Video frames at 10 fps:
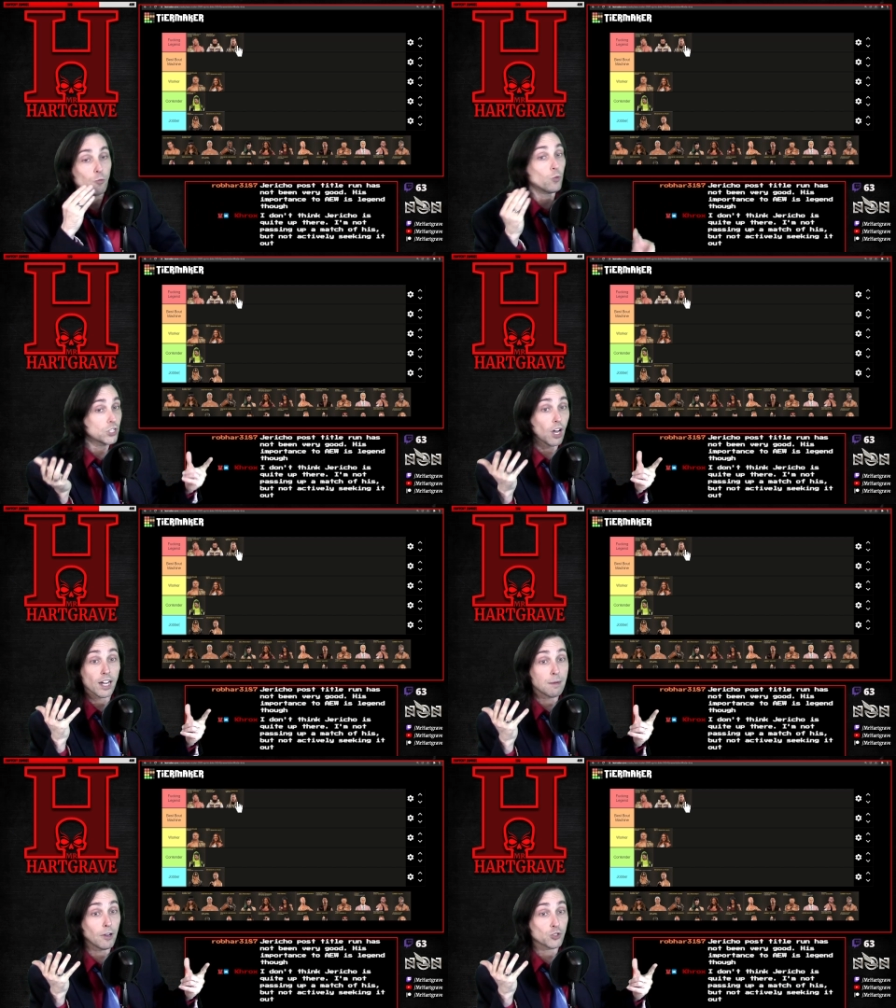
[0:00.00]

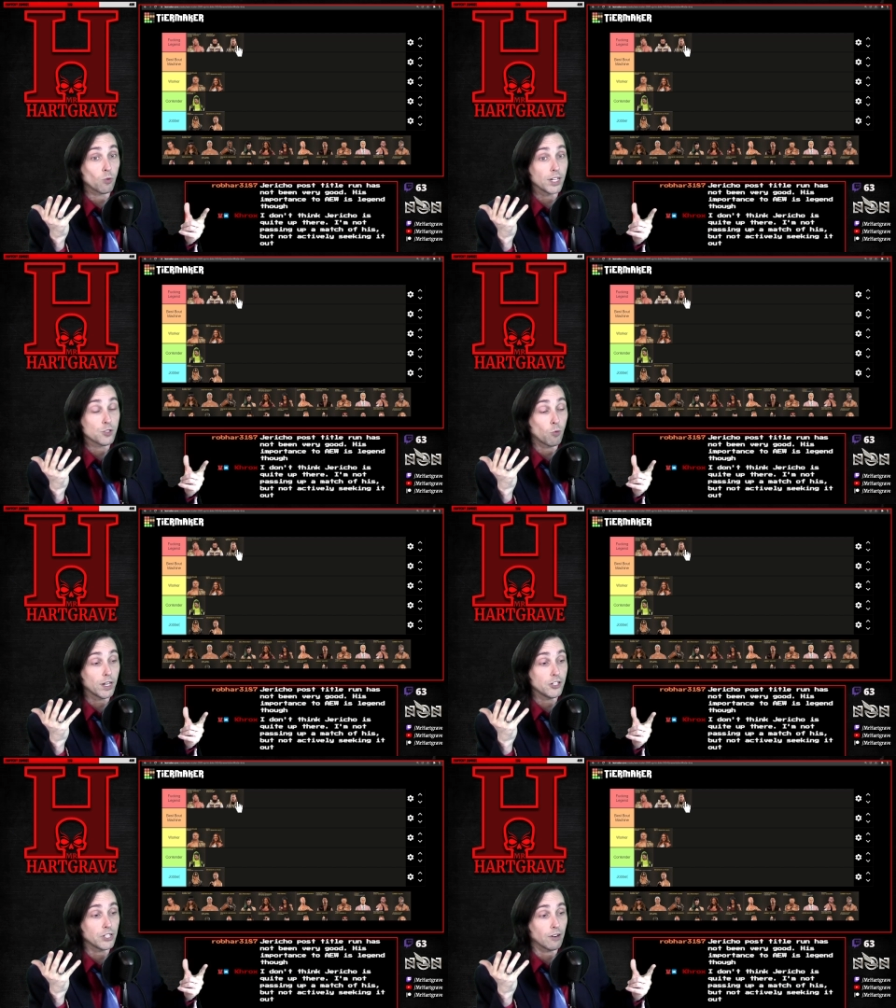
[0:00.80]
Talking about
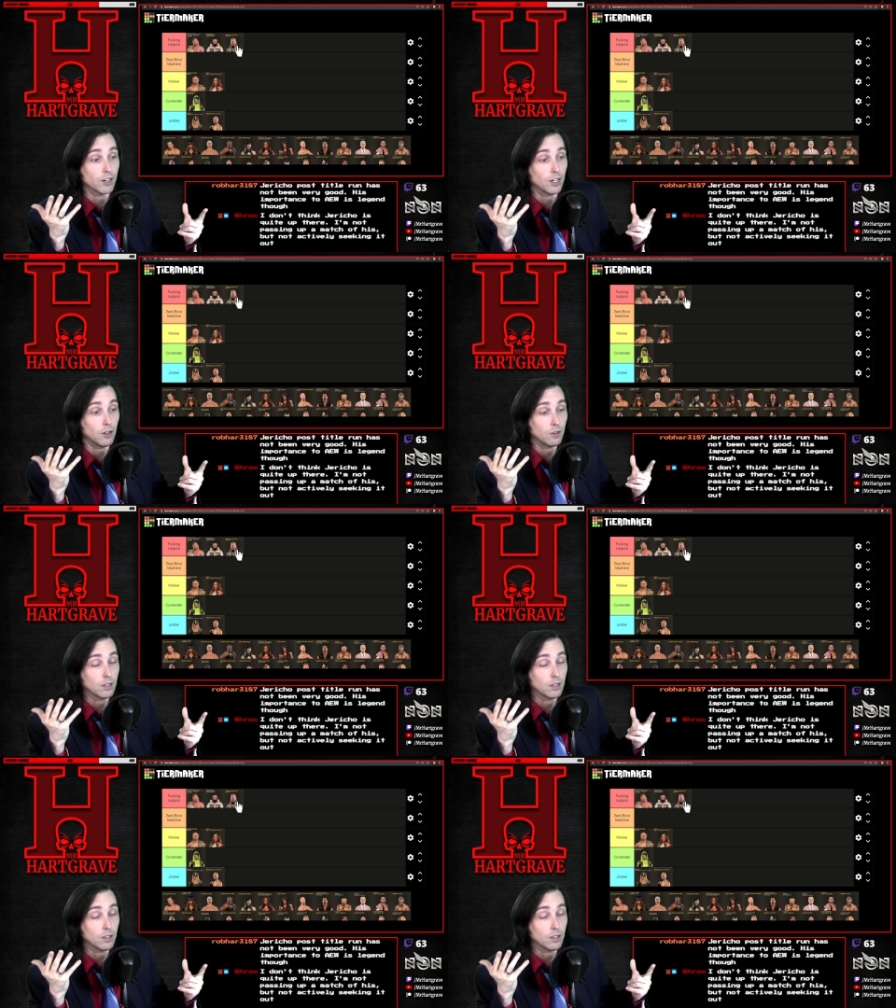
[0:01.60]
2020 Jericho.